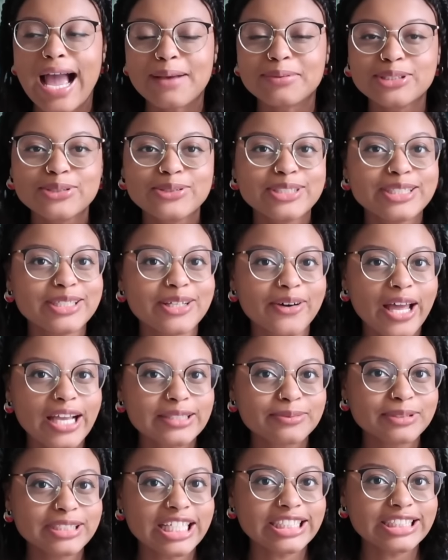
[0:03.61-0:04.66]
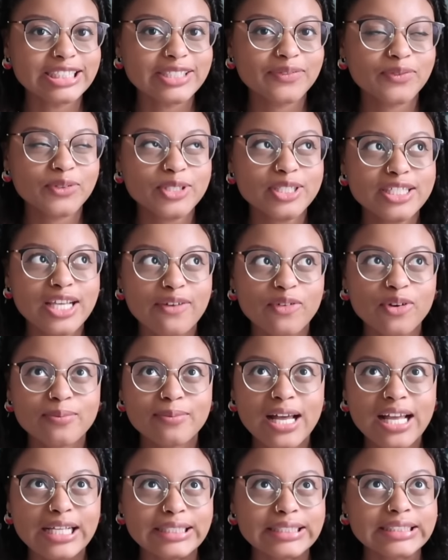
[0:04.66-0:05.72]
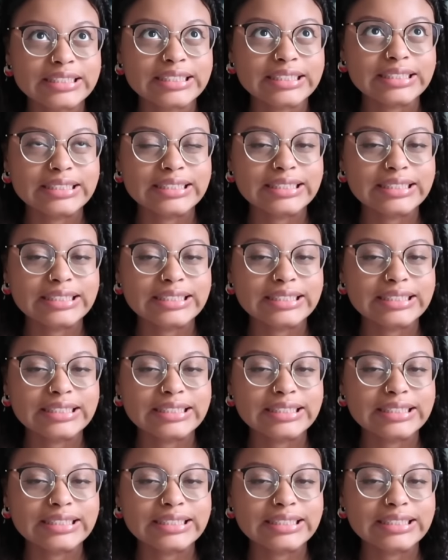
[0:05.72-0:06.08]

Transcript: absolutely no explanation for several months.